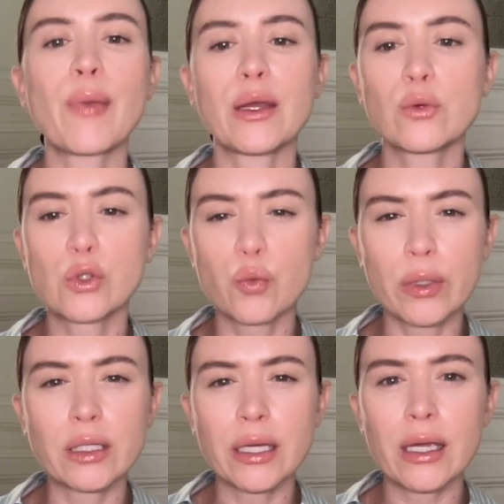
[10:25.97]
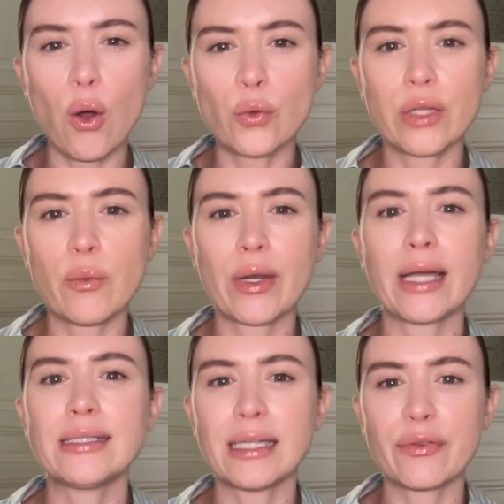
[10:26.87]
but it was really only when
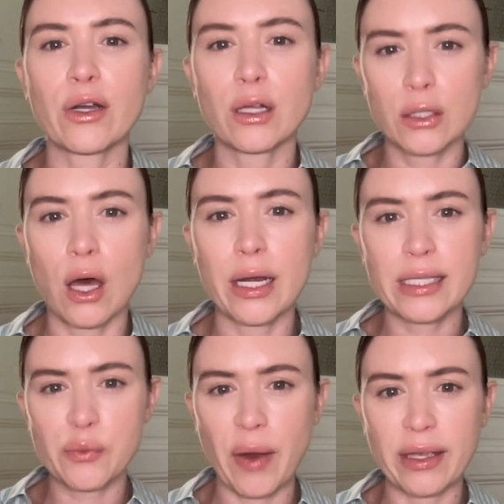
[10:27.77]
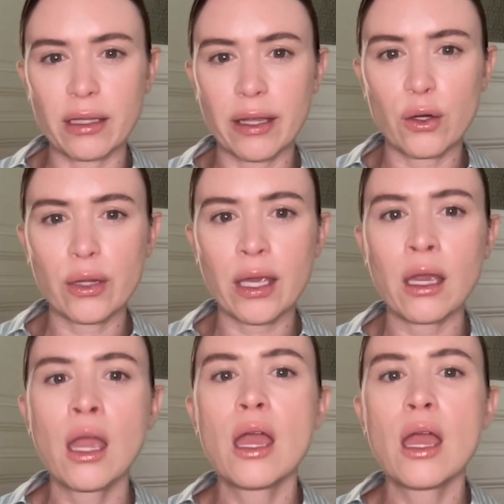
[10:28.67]
I did the colonics right regularly